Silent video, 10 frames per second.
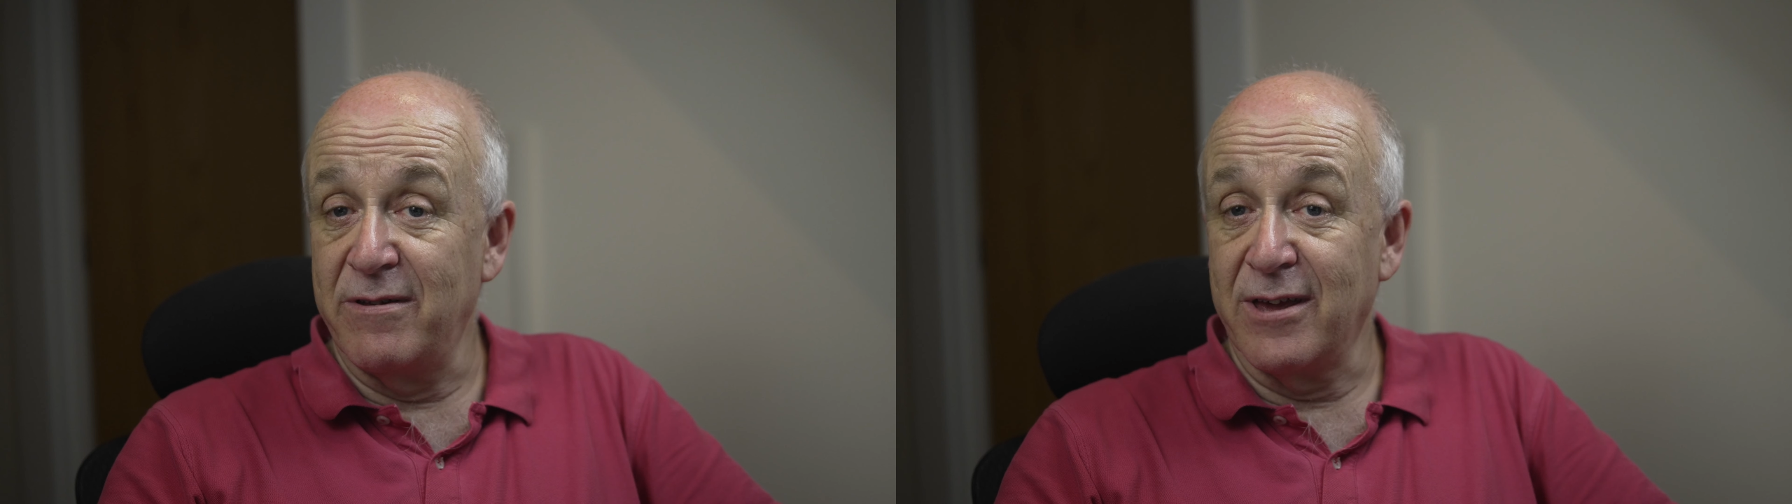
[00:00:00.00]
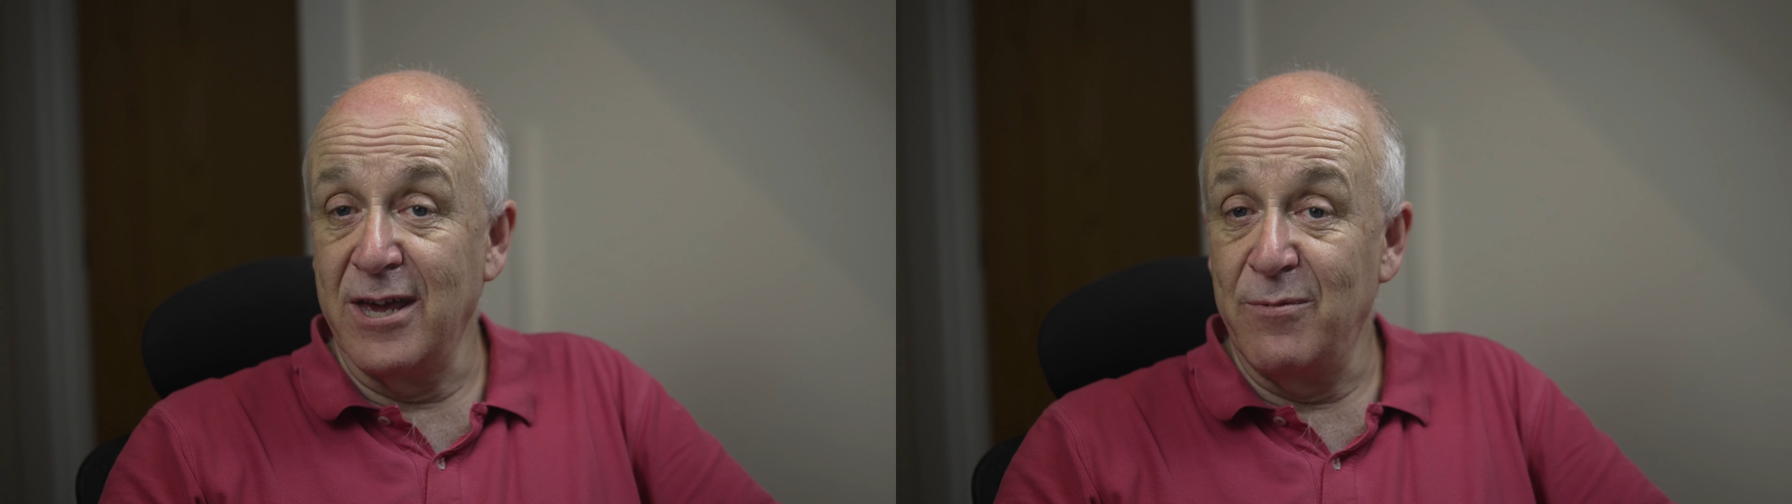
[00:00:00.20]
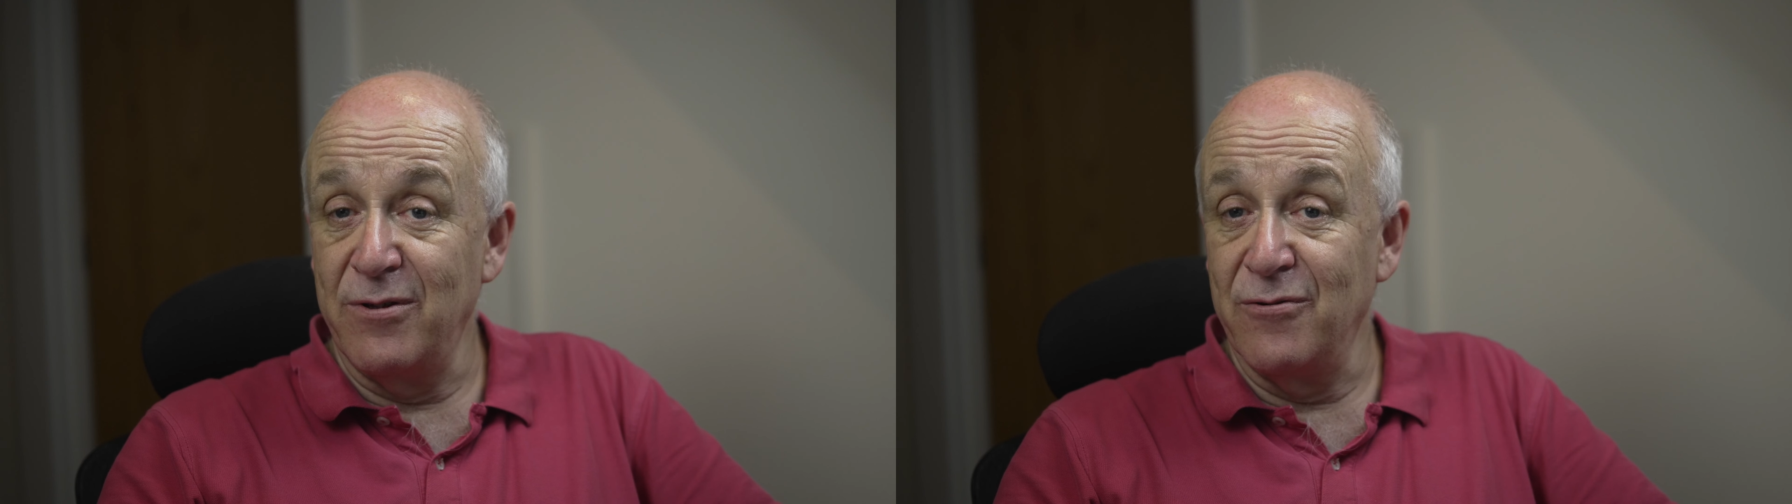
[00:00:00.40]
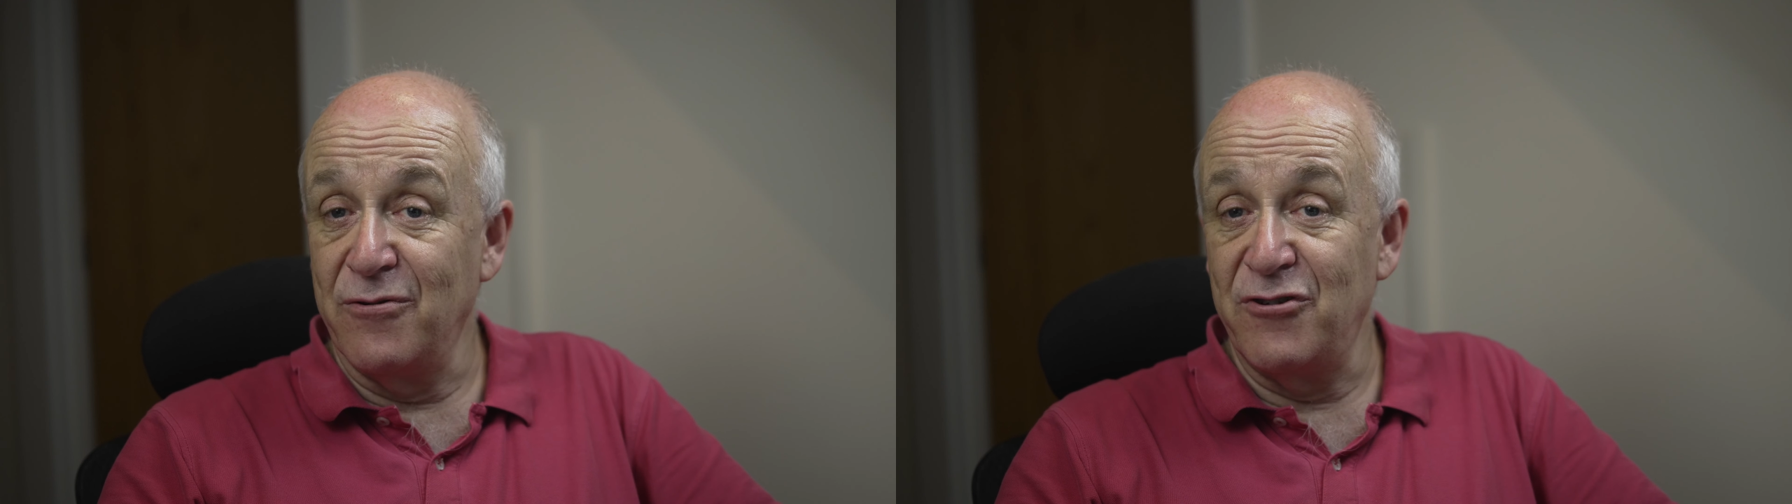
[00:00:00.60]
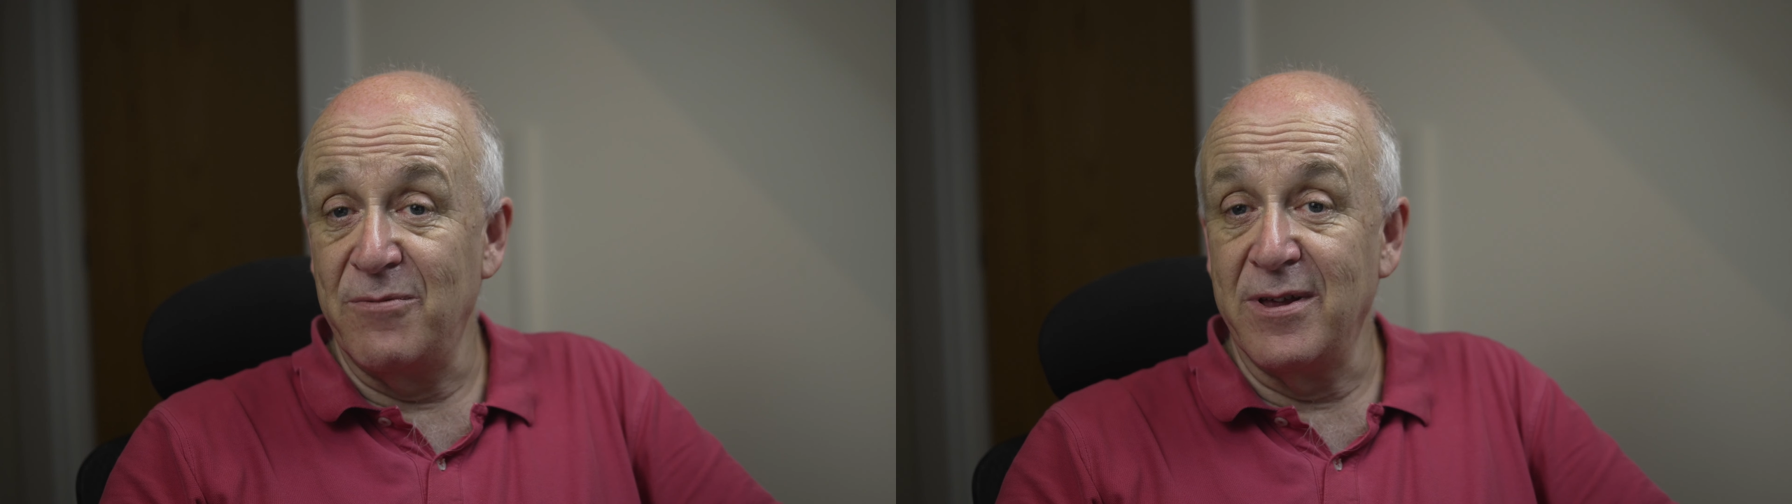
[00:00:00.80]
to keep in your
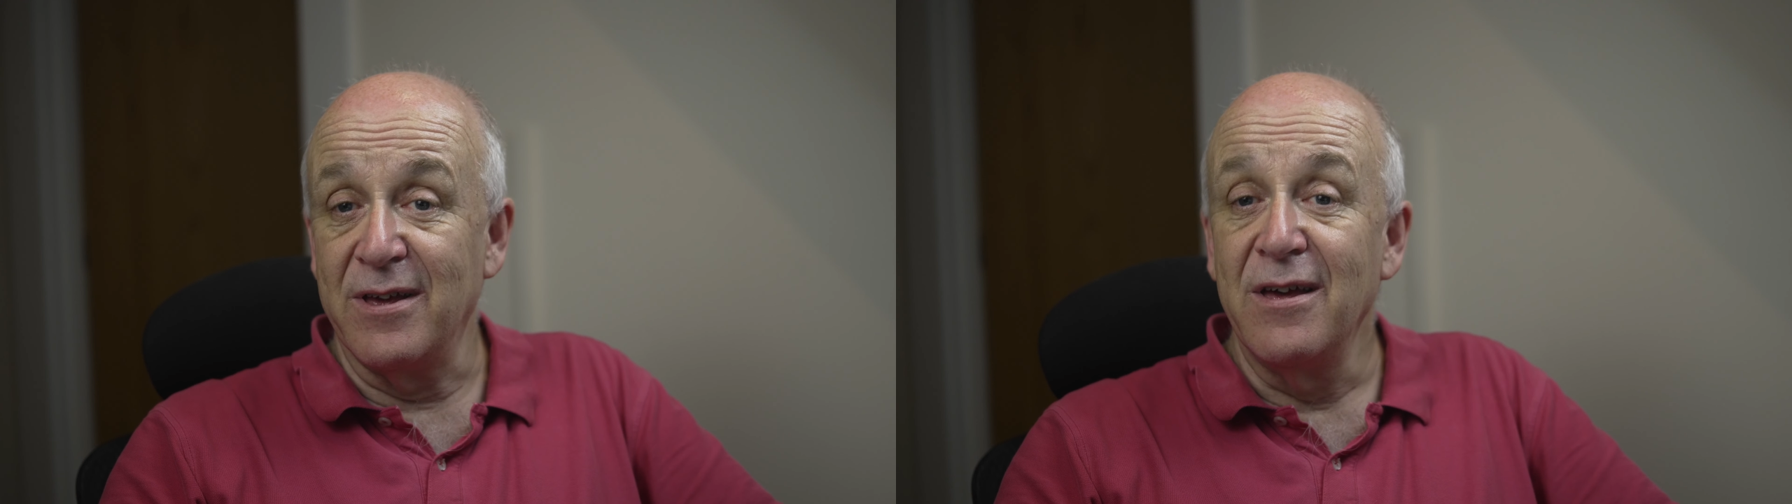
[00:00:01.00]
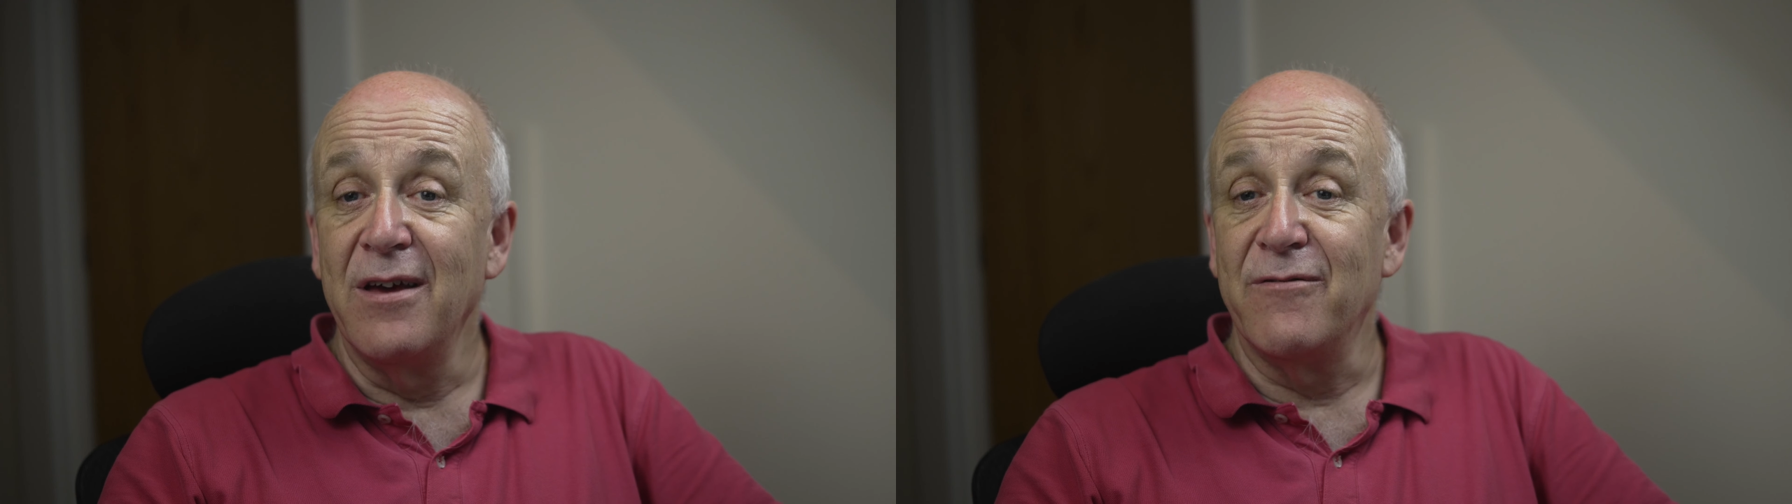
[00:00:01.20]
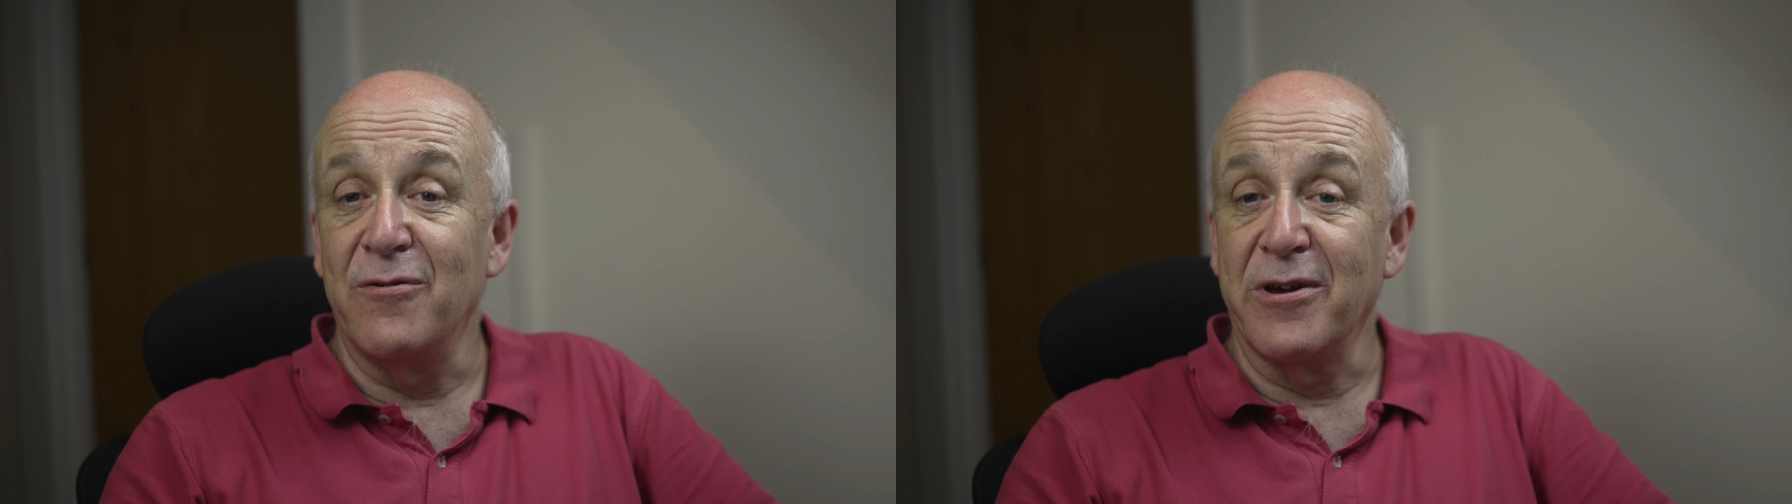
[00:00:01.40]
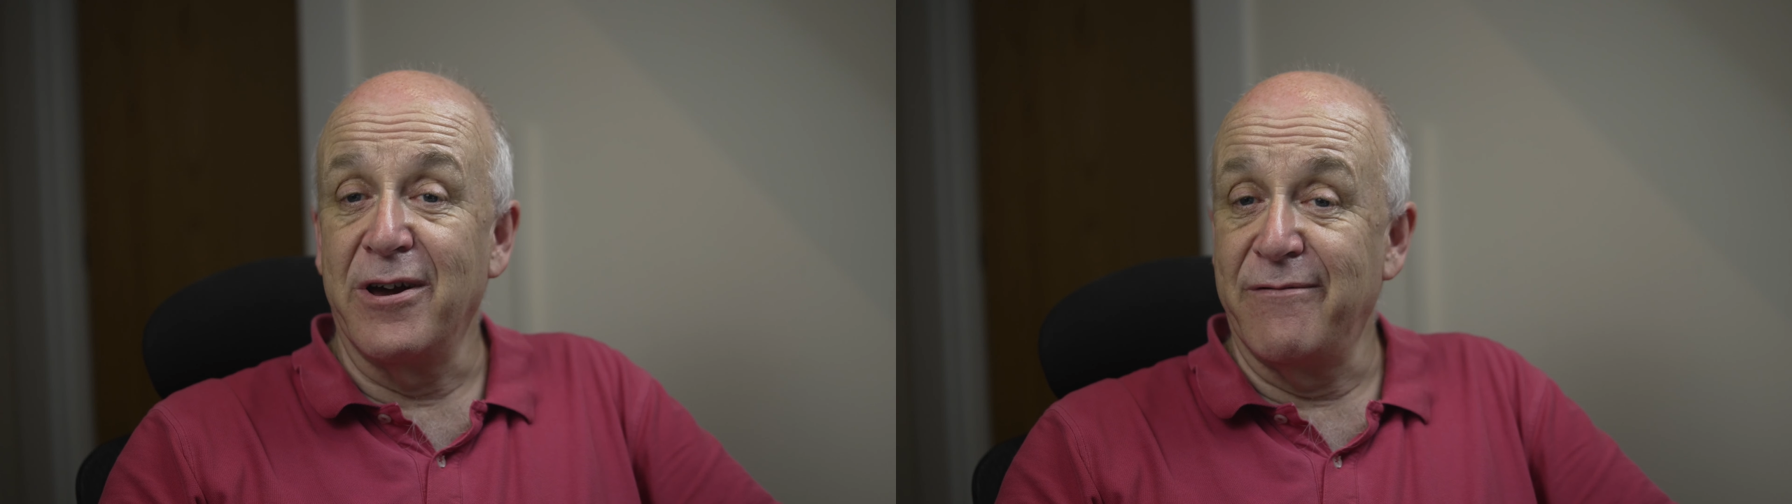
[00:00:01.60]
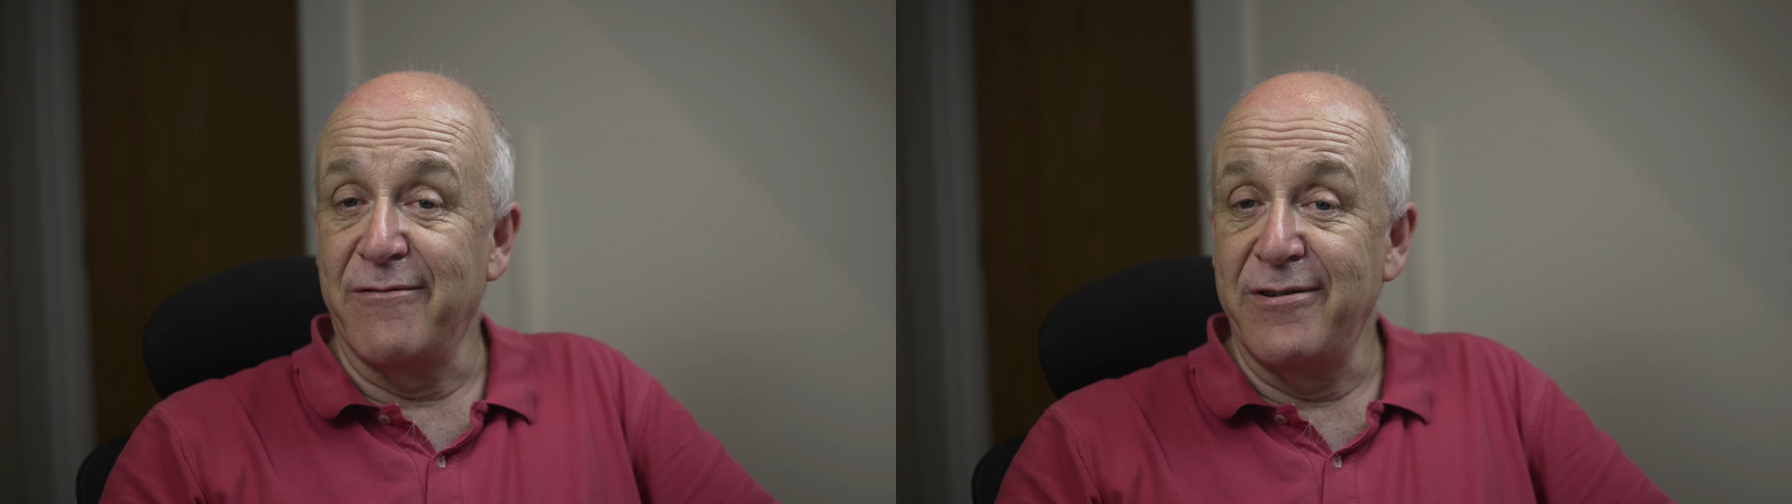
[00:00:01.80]
Jimny for
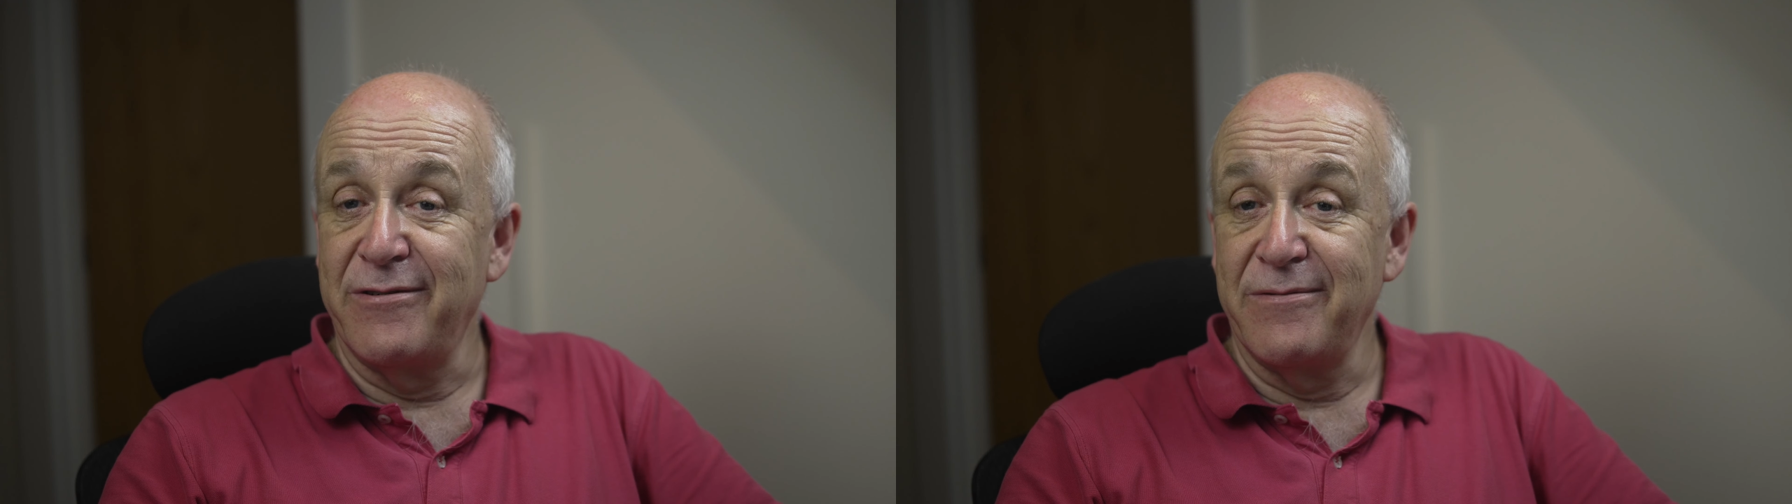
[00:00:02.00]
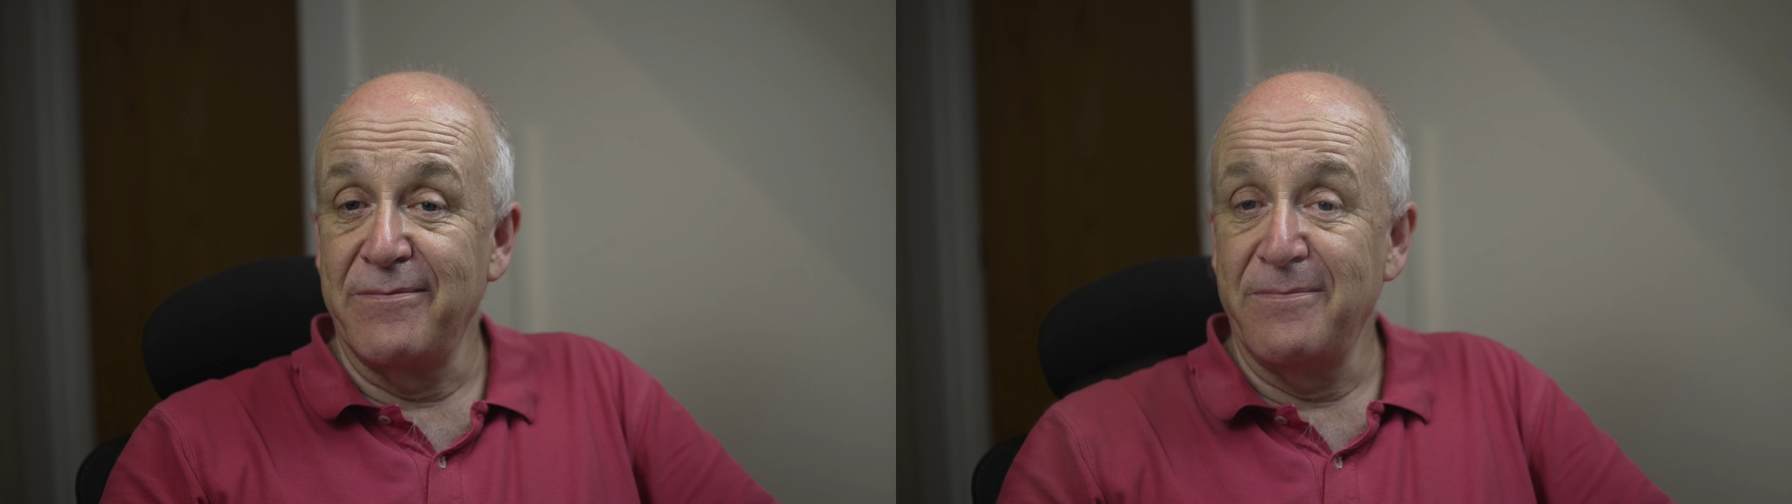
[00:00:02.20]
recoveries.